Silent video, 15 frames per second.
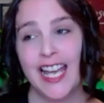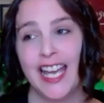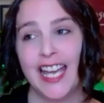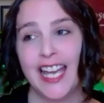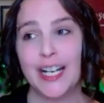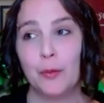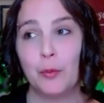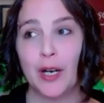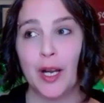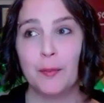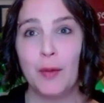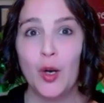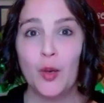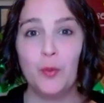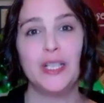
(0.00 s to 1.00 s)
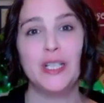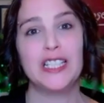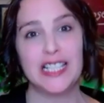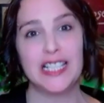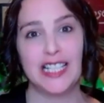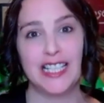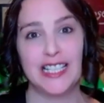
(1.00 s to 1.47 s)
And what I'm hoping to
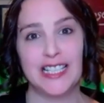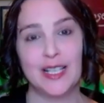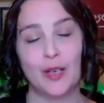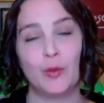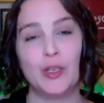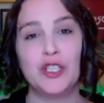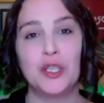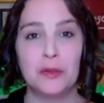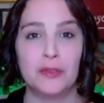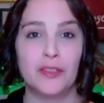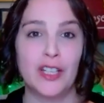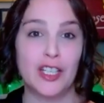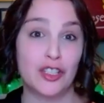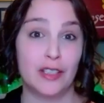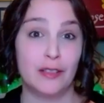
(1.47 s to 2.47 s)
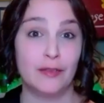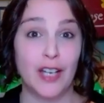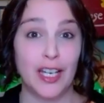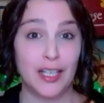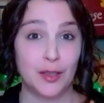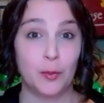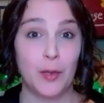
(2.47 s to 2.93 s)
see is that we do eventually
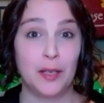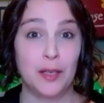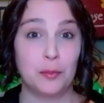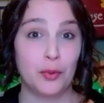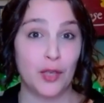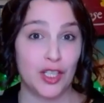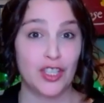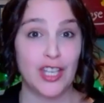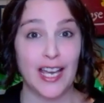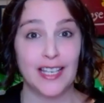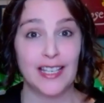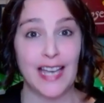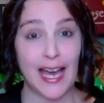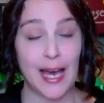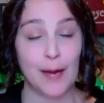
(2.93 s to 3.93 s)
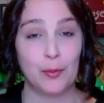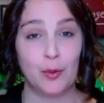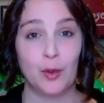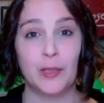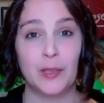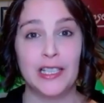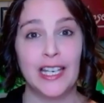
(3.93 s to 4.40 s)
find a way to bridge that gap,
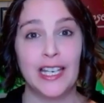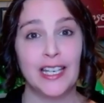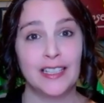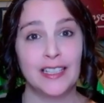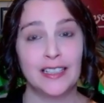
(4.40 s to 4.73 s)
where we get